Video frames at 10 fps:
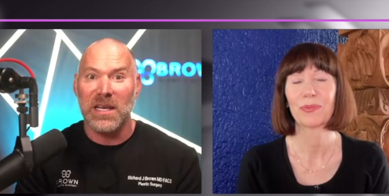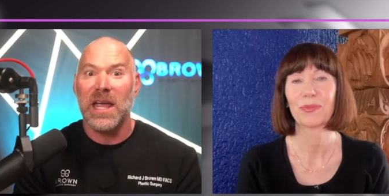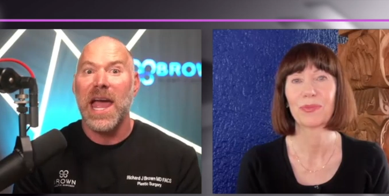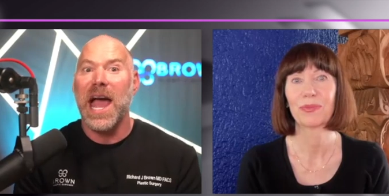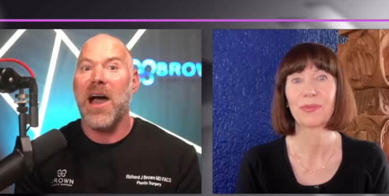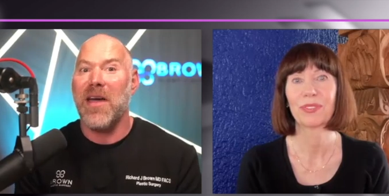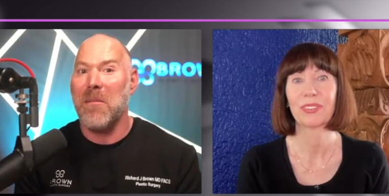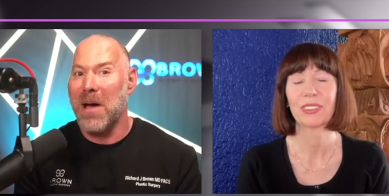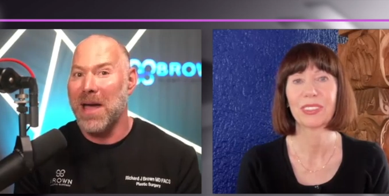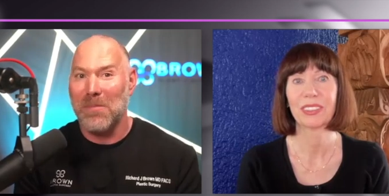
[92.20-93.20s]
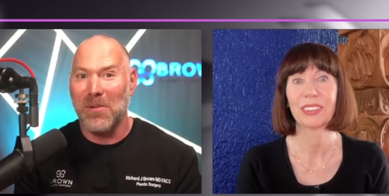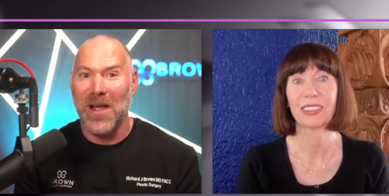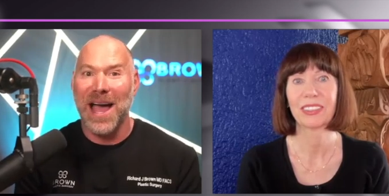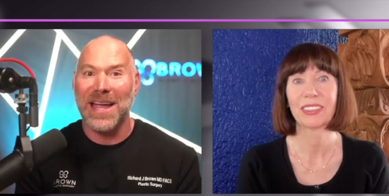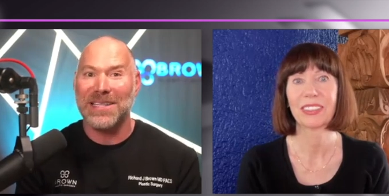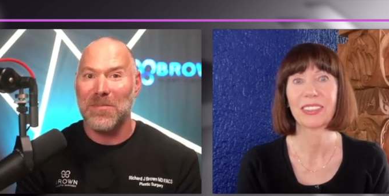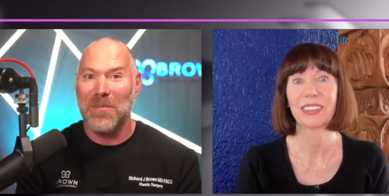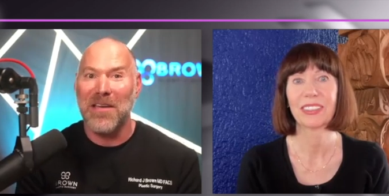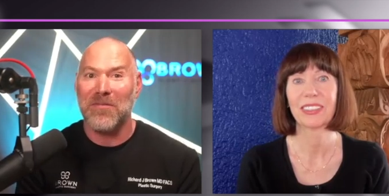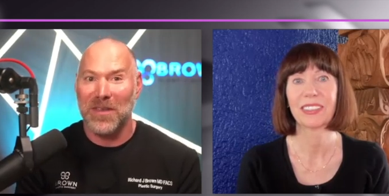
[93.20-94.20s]
Speaker 1: and how that might apply to
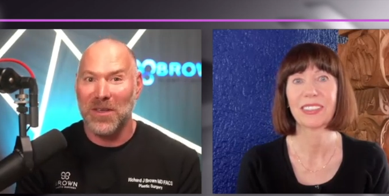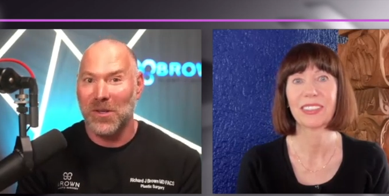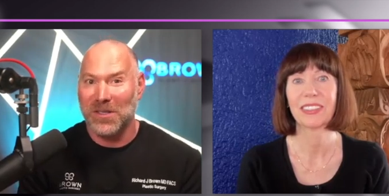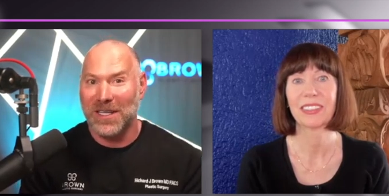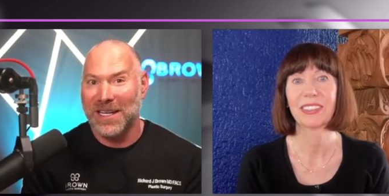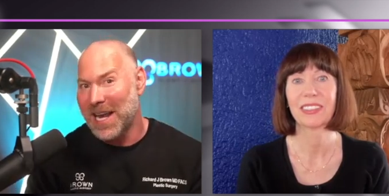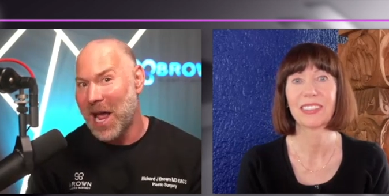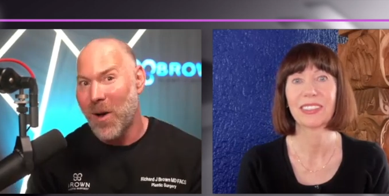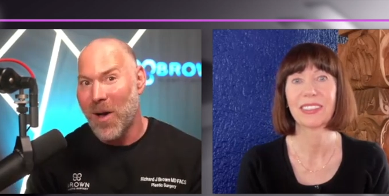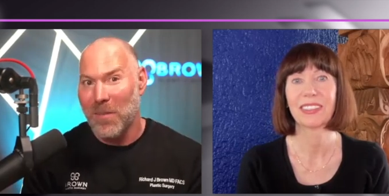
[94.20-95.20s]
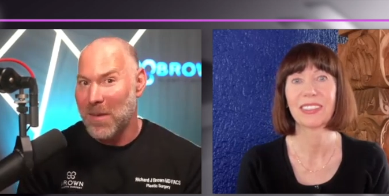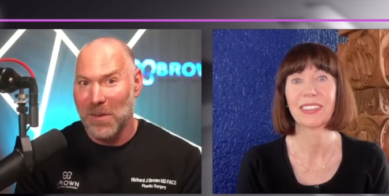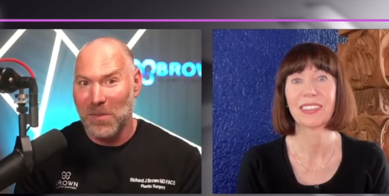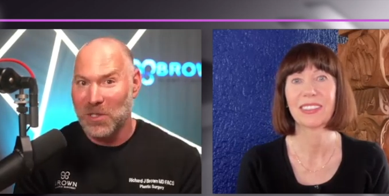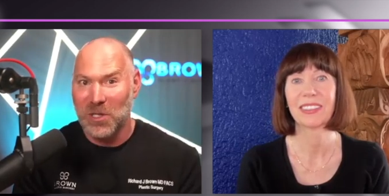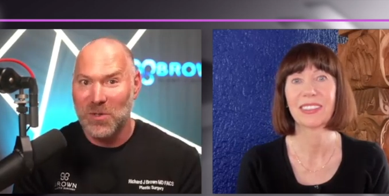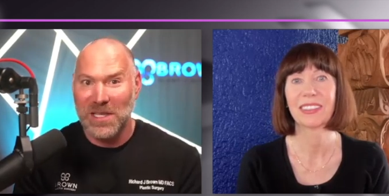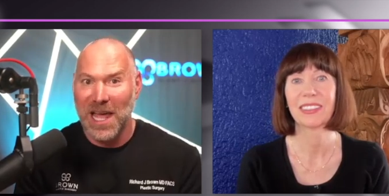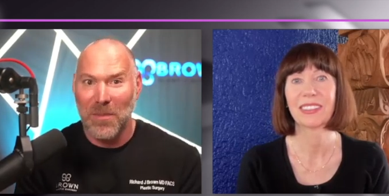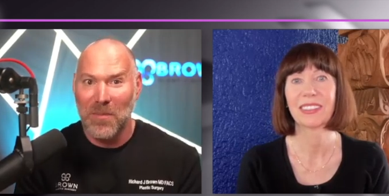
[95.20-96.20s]
my field and, and how I might be able to use
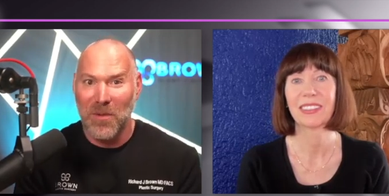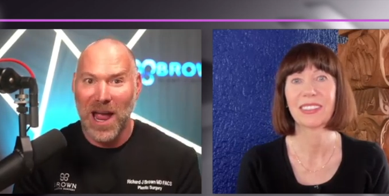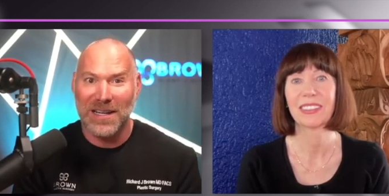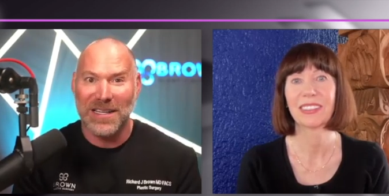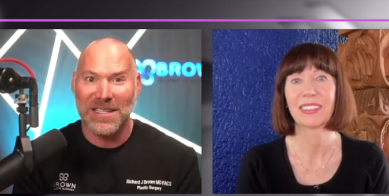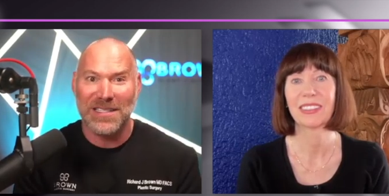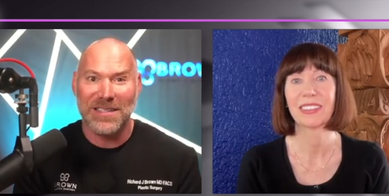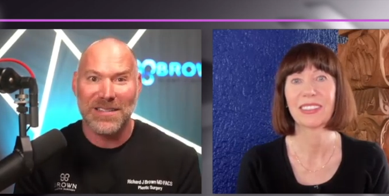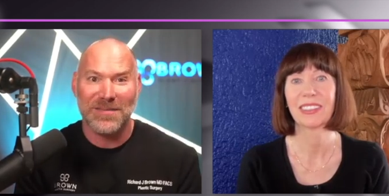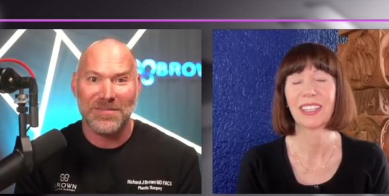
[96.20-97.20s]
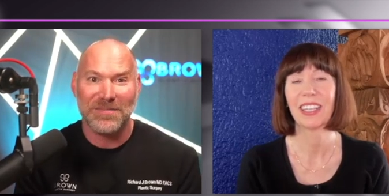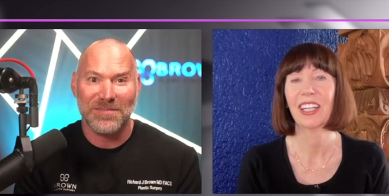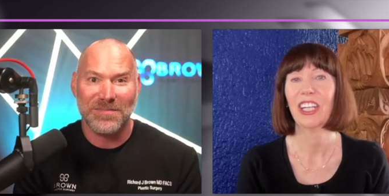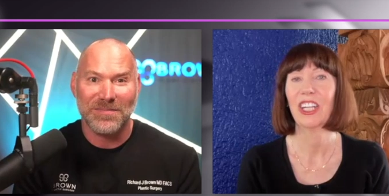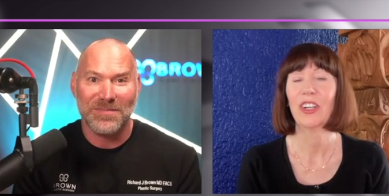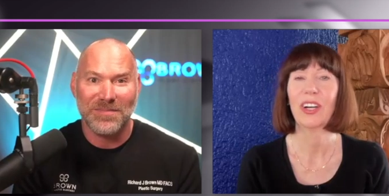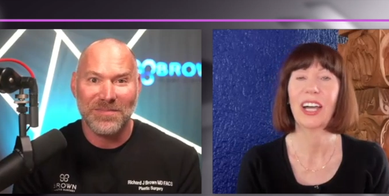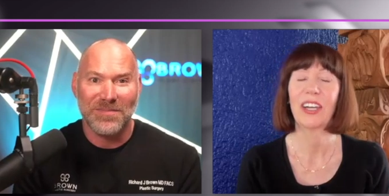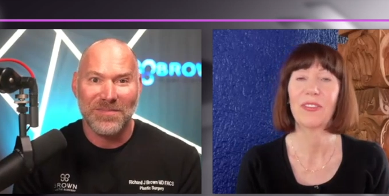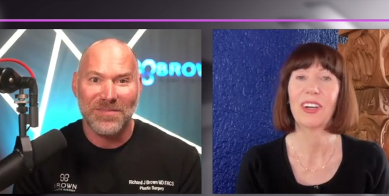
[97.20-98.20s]
that in my practice.
Speaker 2: You know,
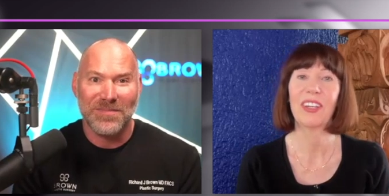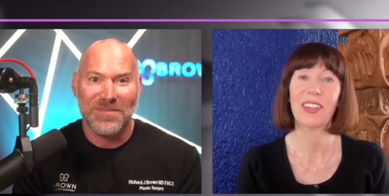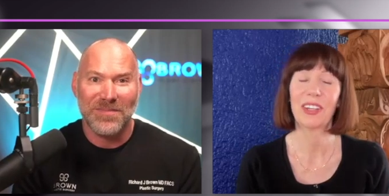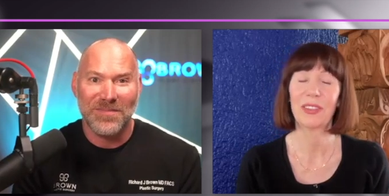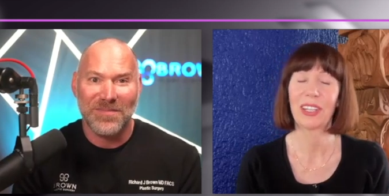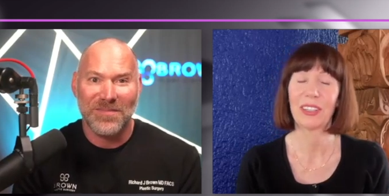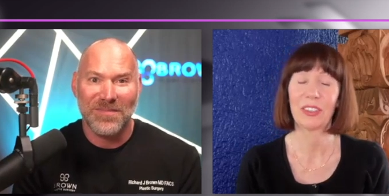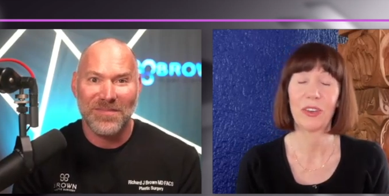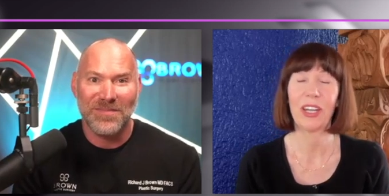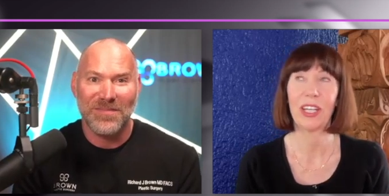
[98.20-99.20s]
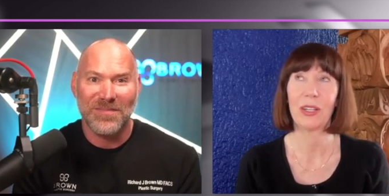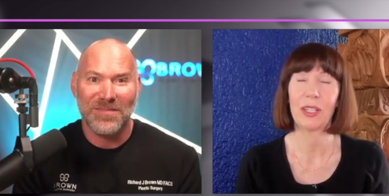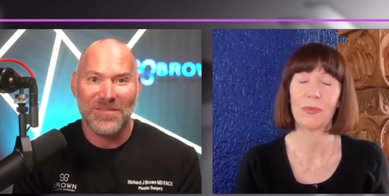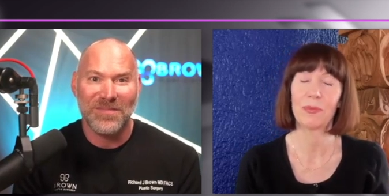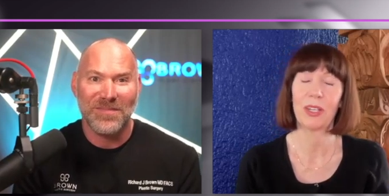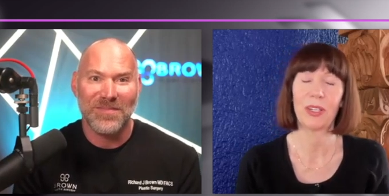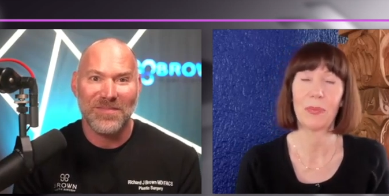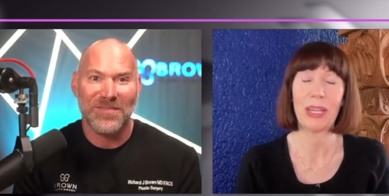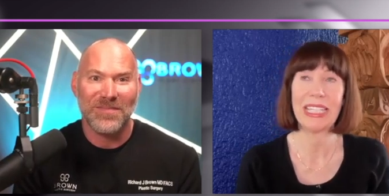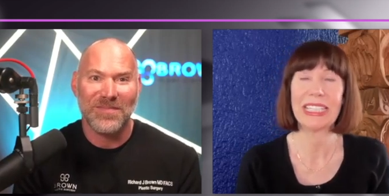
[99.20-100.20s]
I find that like great and, and
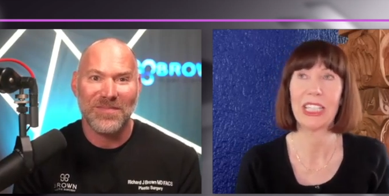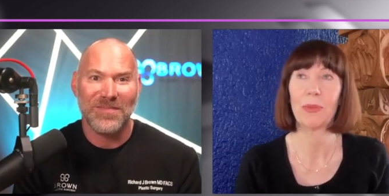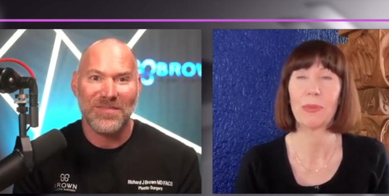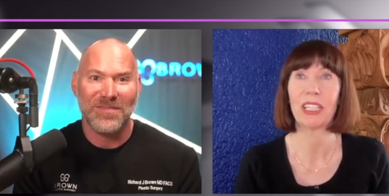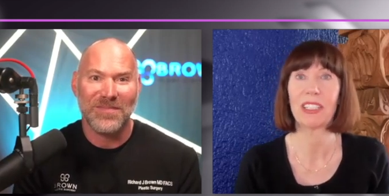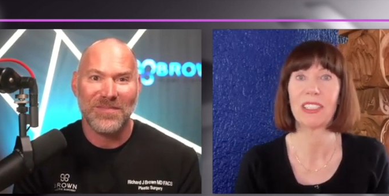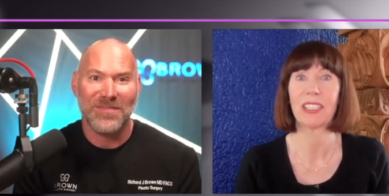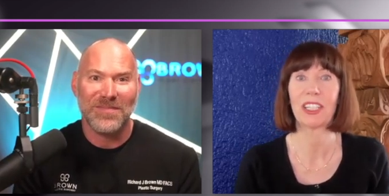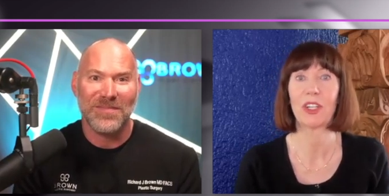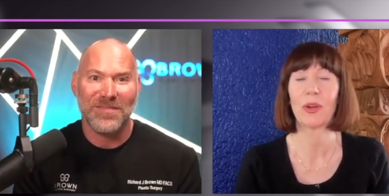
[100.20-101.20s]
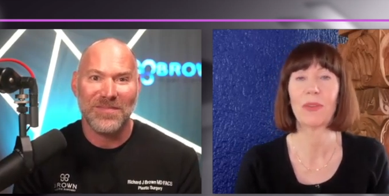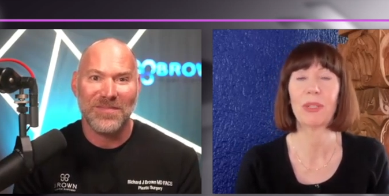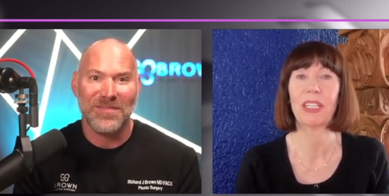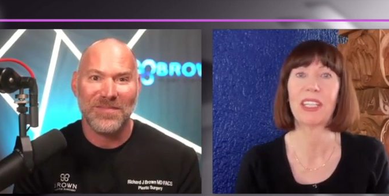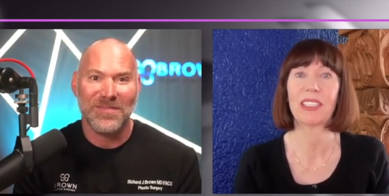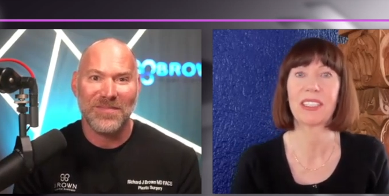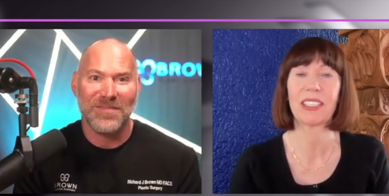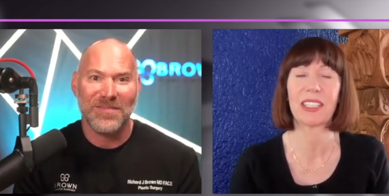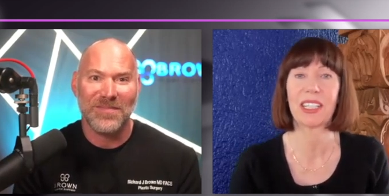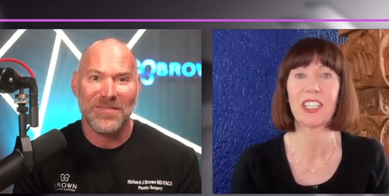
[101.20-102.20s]
amazing because, you know, I've been in the
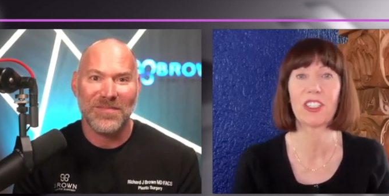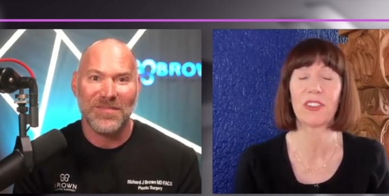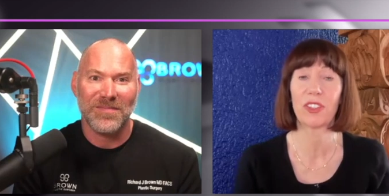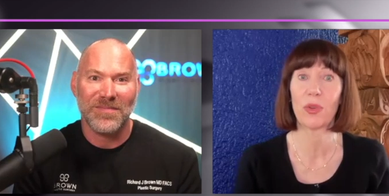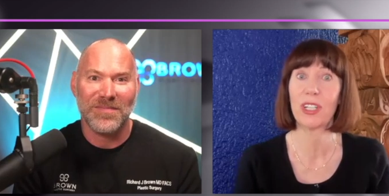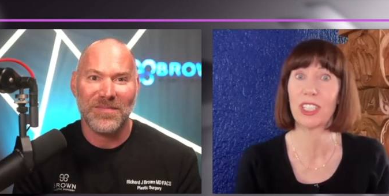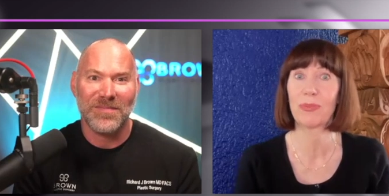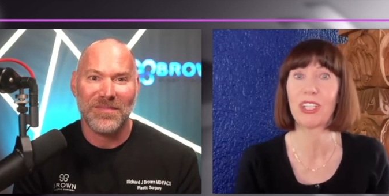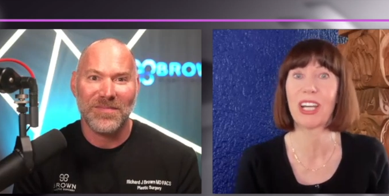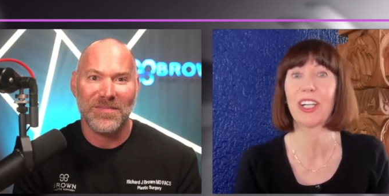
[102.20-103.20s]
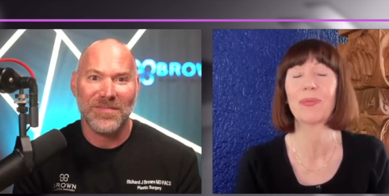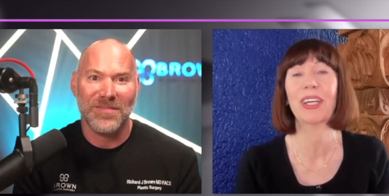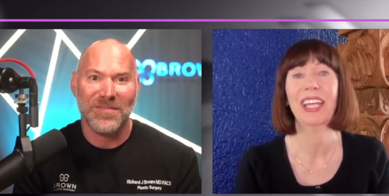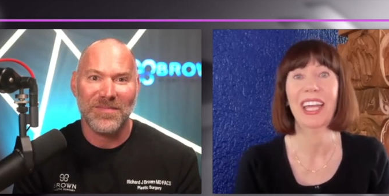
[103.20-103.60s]
aesthetic industry for quite some time.